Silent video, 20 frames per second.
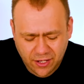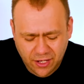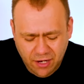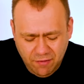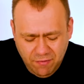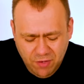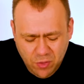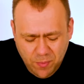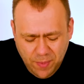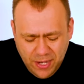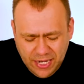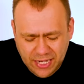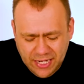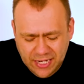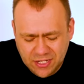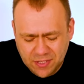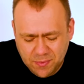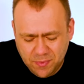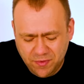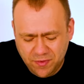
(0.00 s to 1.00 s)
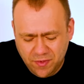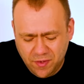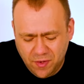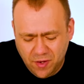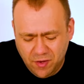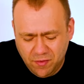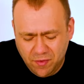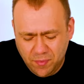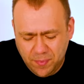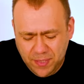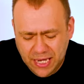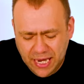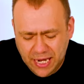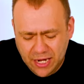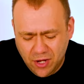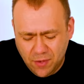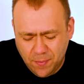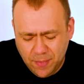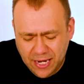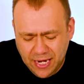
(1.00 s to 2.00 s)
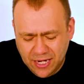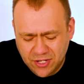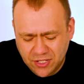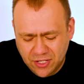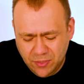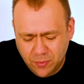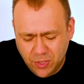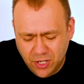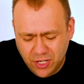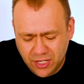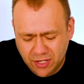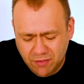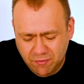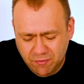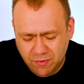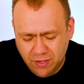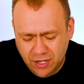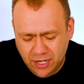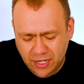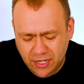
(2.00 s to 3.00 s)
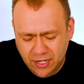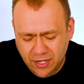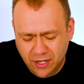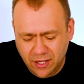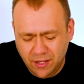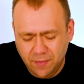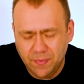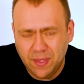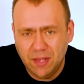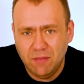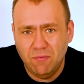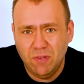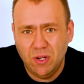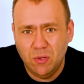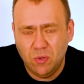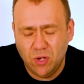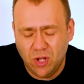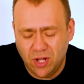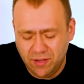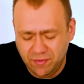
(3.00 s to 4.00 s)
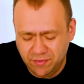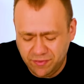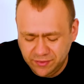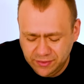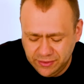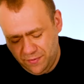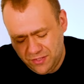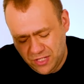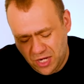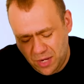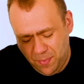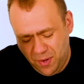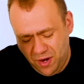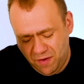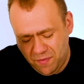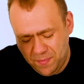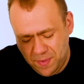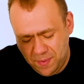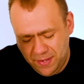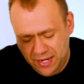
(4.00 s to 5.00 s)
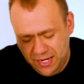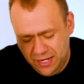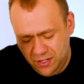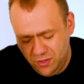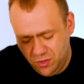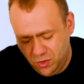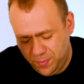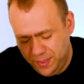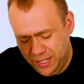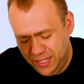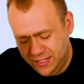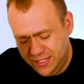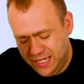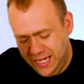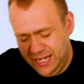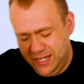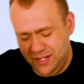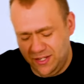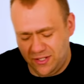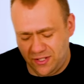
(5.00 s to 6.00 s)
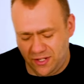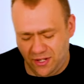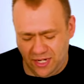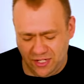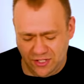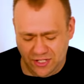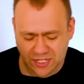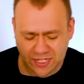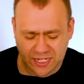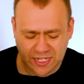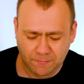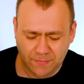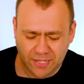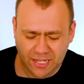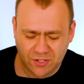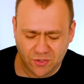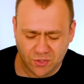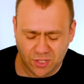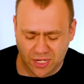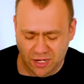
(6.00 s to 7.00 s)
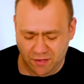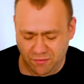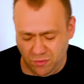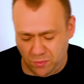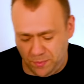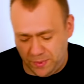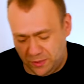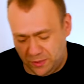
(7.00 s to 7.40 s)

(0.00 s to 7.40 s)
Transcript: a real mechanism of a, of a, piano may actually work in, in, uh, in real life. So apart from it being a little bit tedious, I actually did enjoy the overall